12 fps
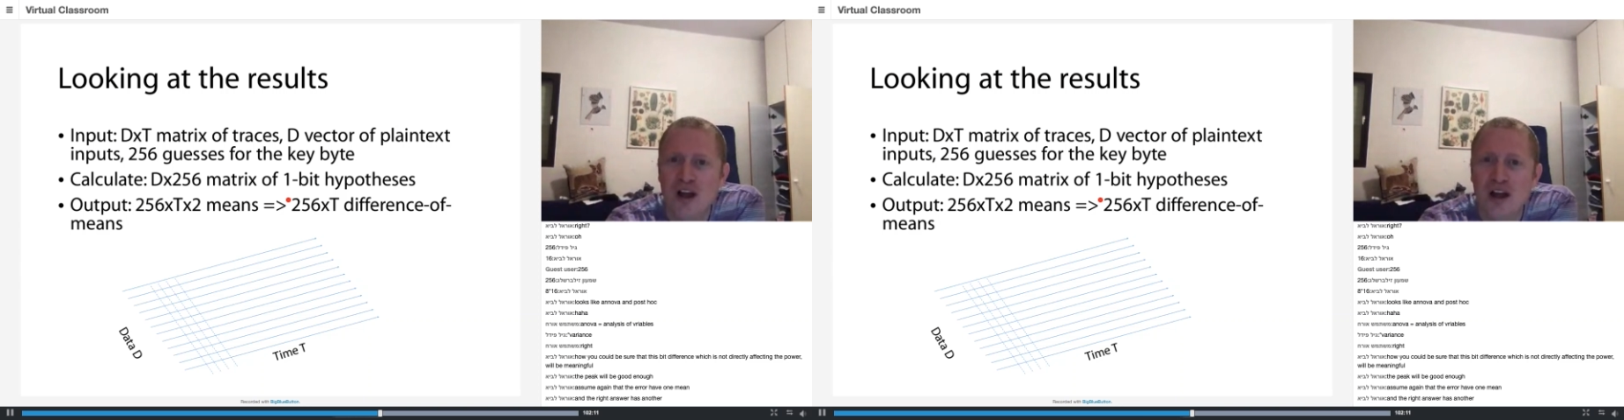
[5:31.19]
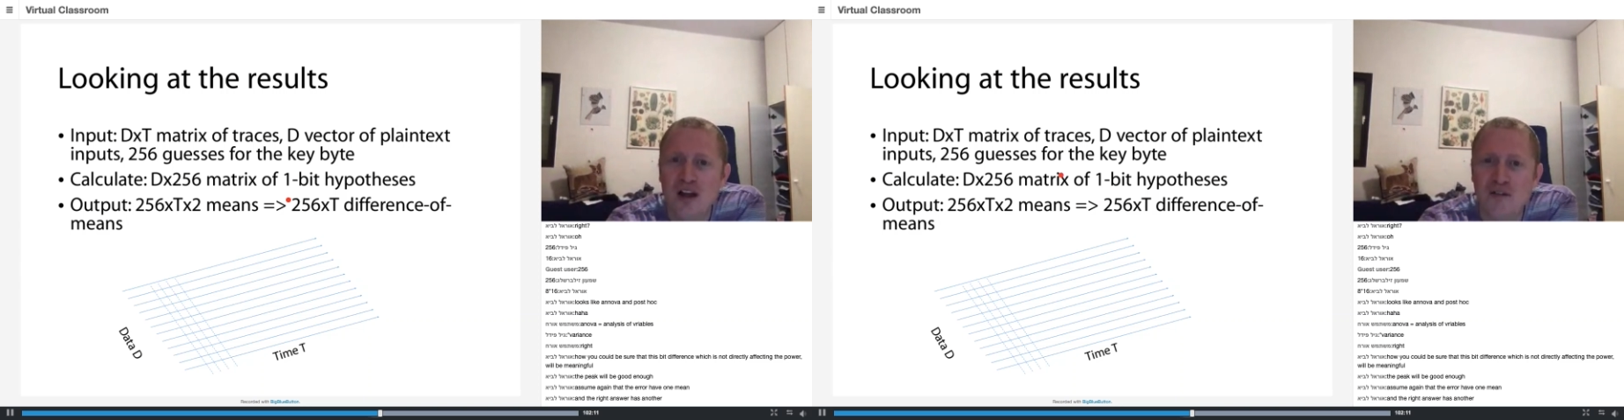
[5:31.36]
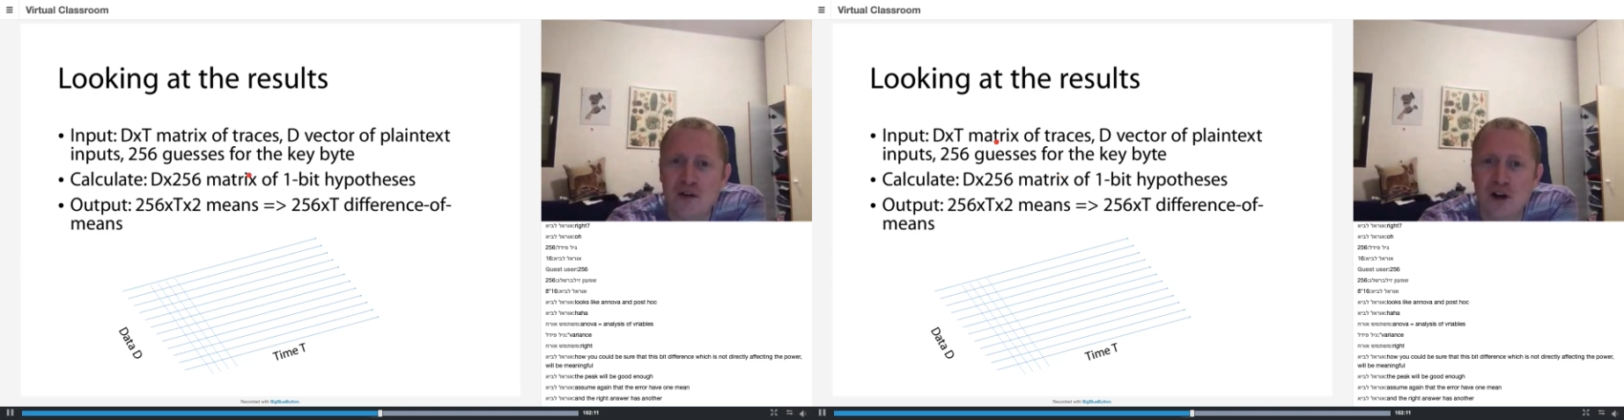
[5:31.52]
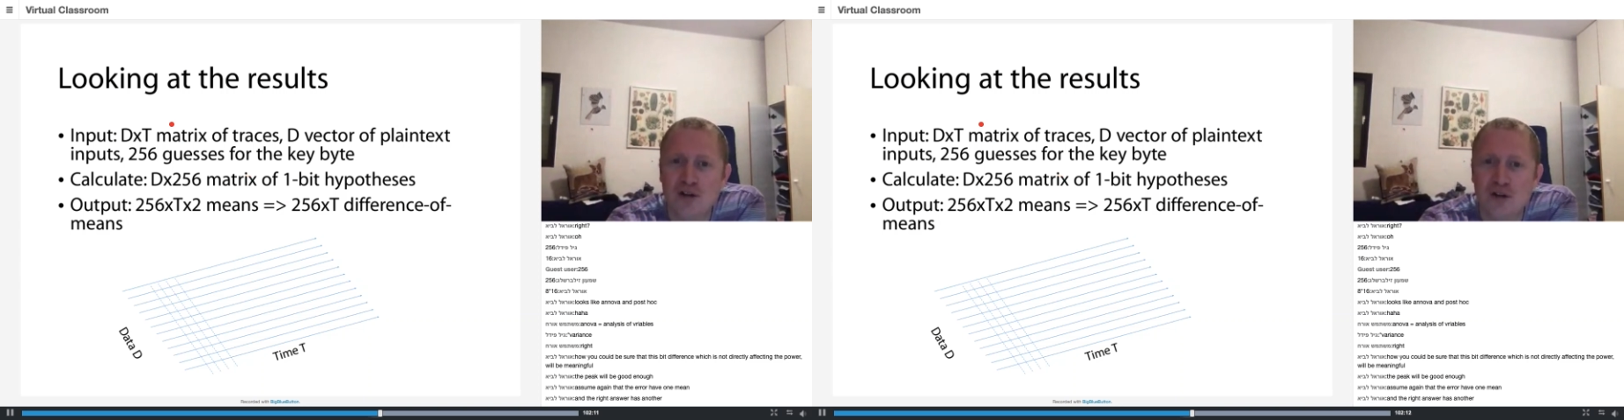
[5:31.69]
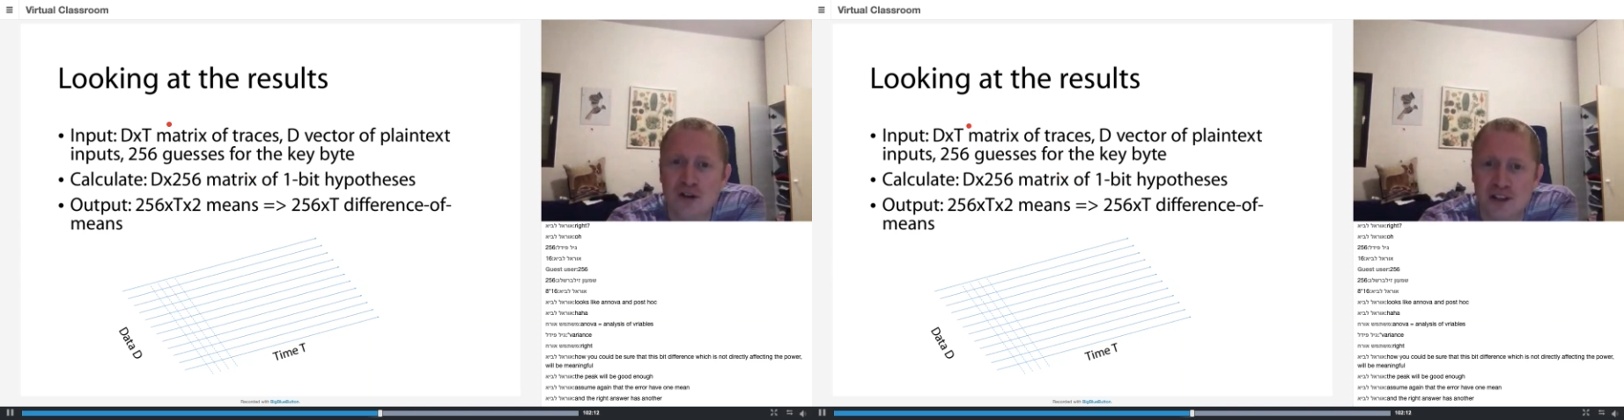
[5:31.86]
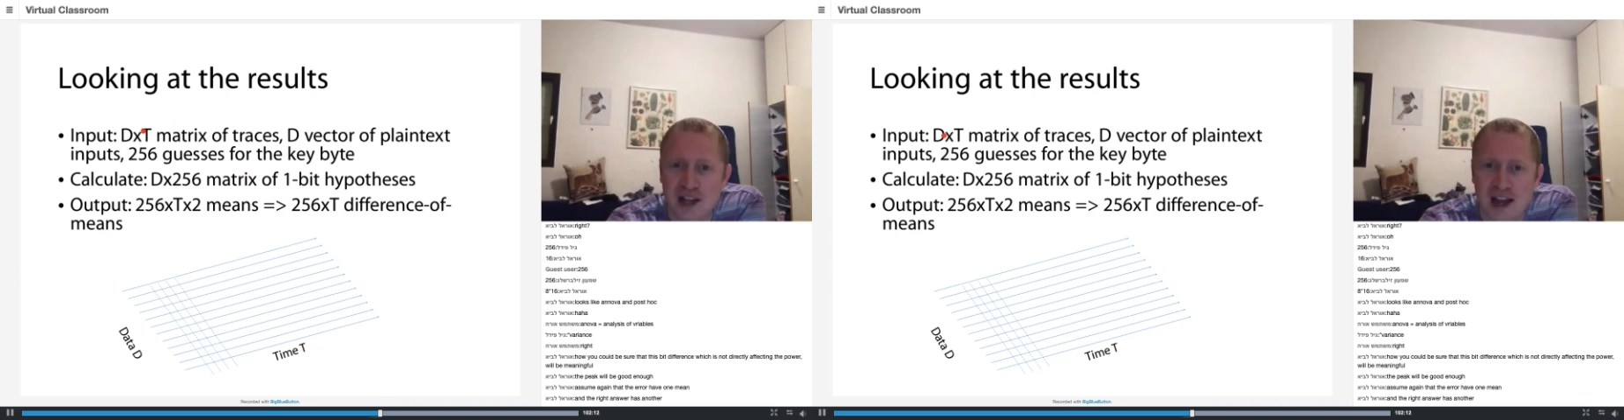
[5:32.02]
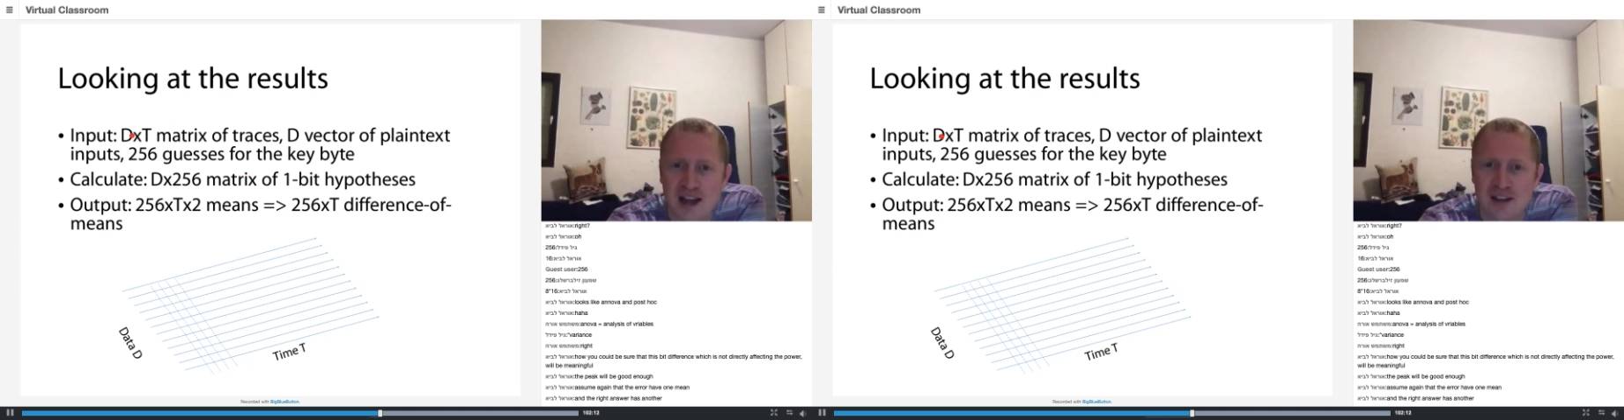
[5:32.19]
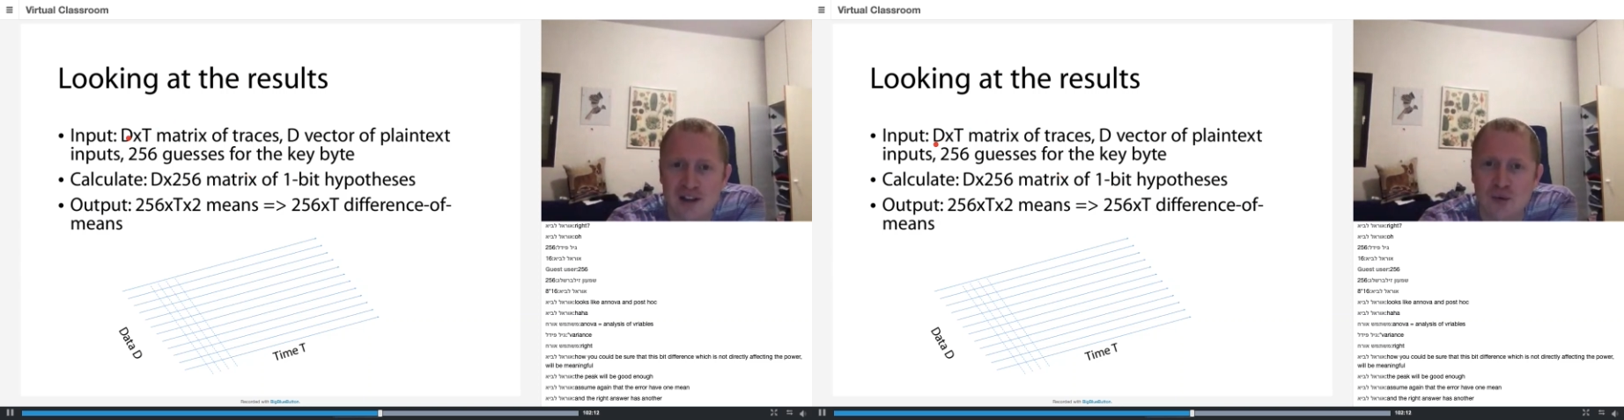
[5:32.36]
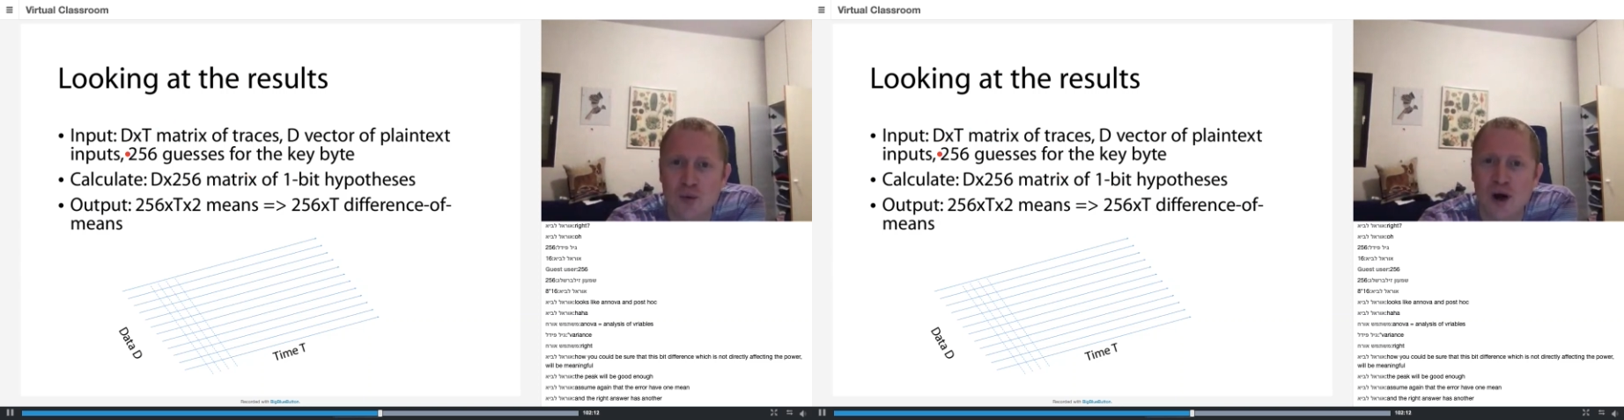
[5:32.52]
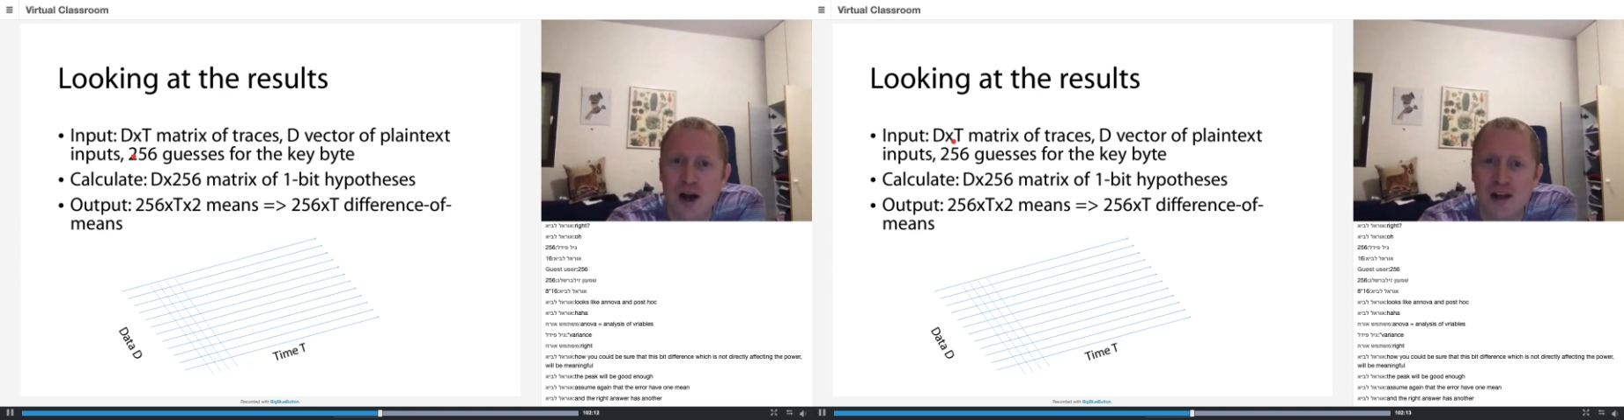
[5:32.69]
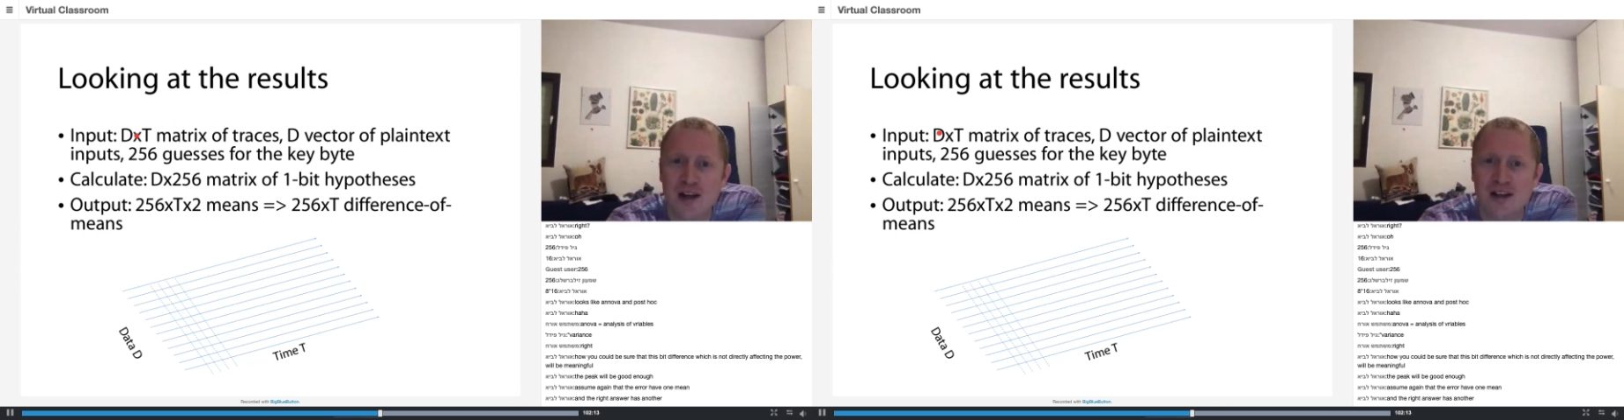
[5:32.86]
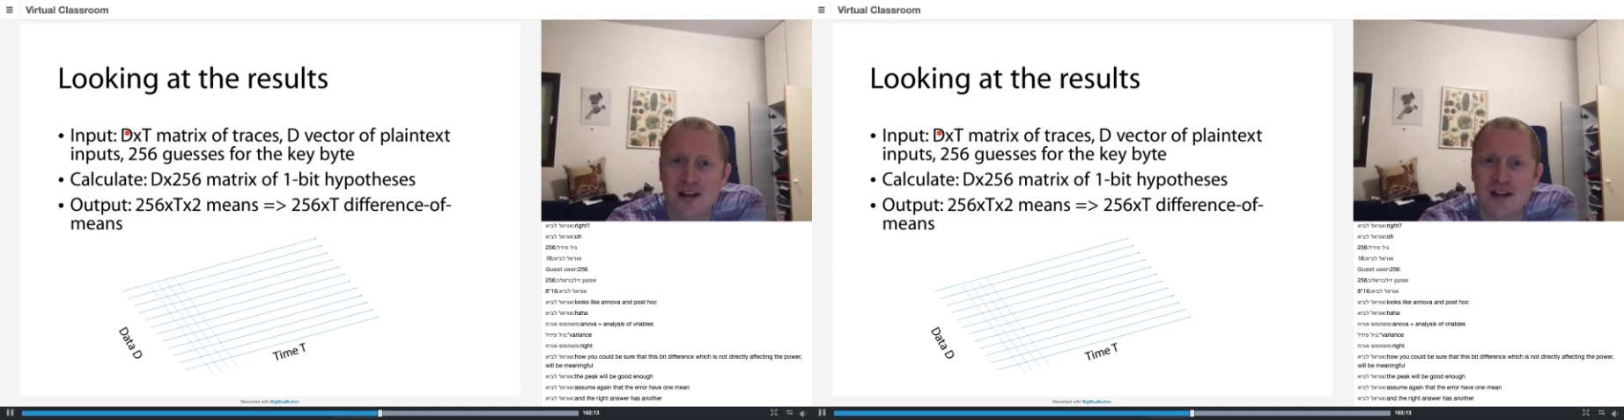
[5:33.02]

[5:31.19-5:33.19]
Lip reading: if you understand why